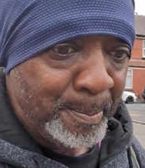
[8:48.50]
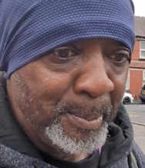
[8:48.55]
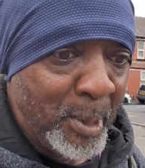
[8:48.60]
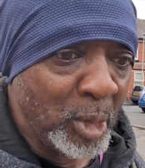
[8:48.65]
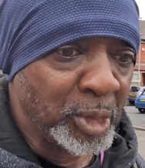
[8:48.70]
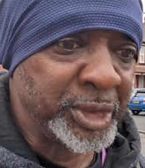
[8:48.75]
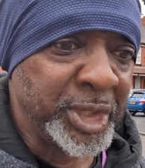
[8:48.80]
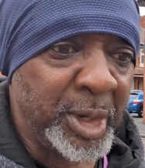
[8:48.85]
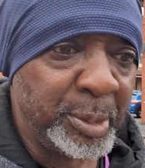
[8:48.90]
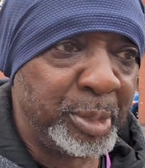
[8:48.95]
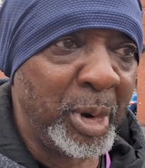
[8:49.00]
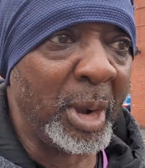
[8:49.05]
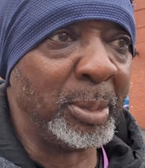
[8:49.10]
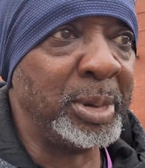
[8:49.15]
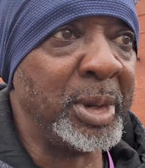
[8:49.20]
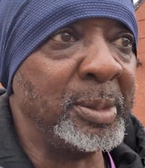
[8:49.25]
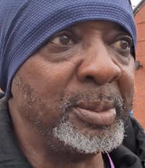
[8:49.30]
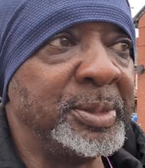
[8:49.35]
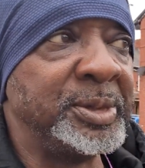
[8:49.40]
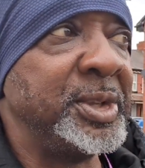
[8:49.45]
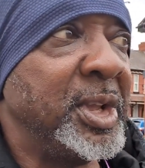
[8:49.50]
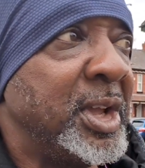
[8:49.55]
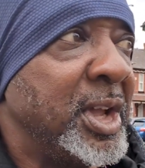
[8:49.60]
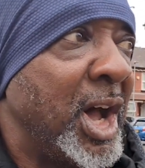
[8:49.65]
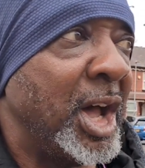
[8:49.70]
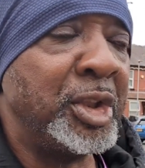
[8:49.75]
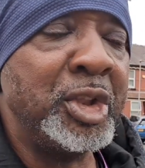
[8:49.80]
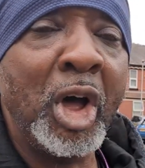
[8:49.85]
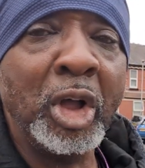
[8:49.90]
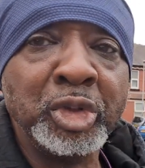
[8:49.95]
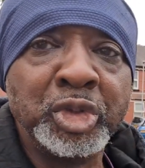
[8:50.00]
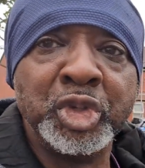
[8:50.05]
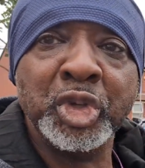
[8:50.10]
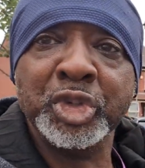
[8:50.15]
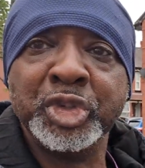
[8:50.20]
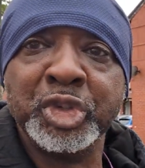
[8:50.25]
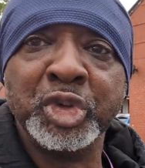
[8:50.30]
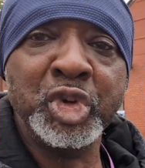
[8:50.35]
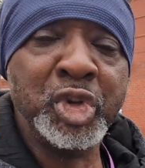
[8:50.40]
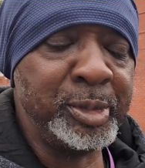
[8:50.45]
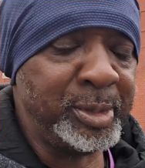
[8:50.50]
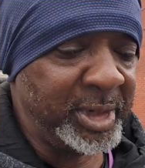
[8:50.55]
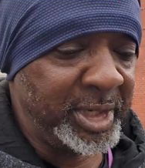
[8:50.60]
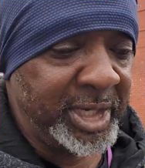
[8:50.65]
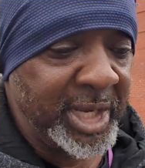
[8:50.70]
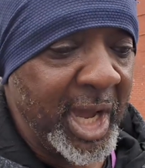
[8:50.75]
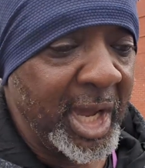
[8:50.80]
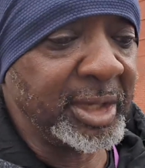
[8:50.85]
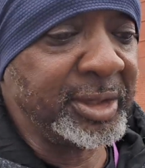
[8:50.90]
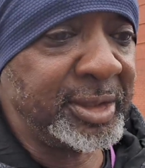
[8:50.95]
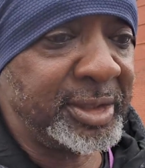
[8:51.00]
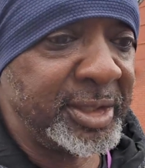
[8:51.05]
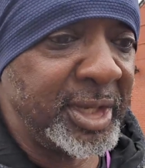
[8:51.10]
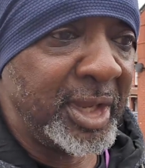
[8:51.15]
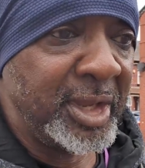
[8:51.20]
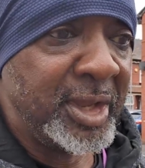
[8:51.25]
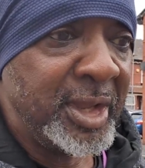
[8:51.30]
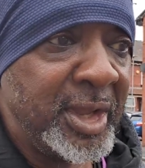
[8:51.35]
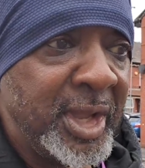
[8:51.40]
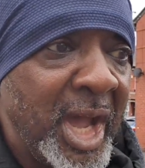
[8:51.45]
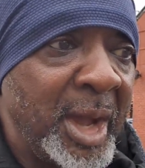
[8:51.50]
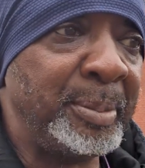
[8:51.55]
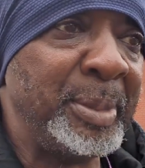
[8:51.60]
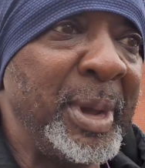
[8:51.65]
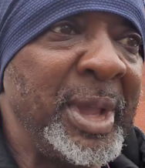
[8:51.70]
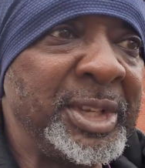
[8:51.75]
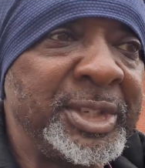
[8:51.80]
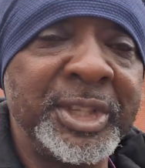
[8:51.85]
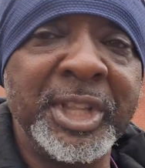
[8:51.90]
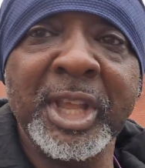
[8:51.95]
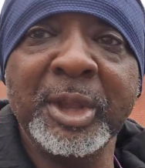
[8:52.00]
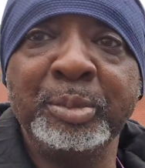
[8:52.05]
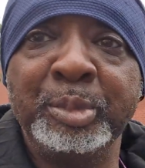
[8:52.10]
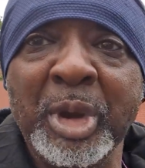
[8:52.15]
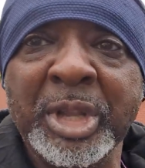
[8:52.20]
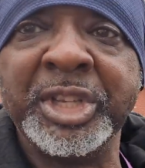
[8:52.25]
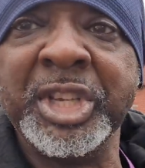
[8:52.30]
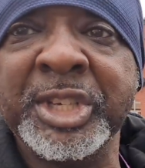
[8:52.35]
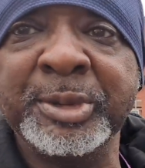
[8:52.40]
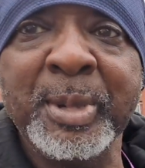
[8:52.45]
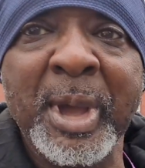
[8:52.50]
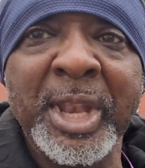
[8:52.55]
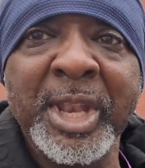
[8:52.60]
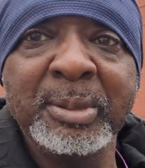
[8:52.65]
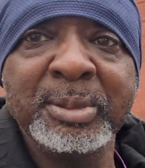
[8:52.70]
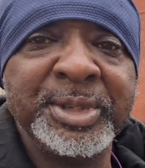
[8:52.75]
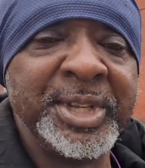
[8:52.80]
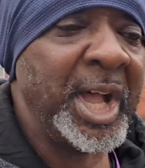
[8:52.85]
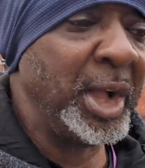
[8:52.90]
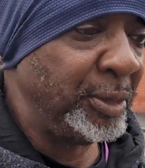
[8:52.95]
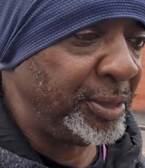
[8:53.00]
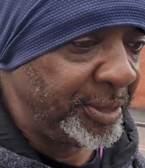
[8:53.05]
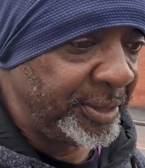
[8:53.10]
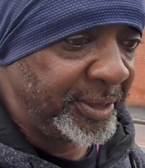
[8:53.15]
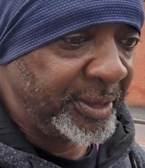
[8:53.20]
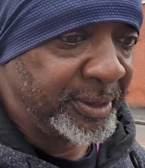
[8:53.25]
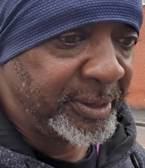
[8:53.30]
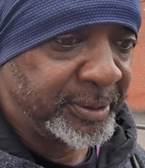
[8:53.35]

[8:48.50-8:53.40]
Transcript: most of the problems are not just grooming gangs, are basically British men themselves.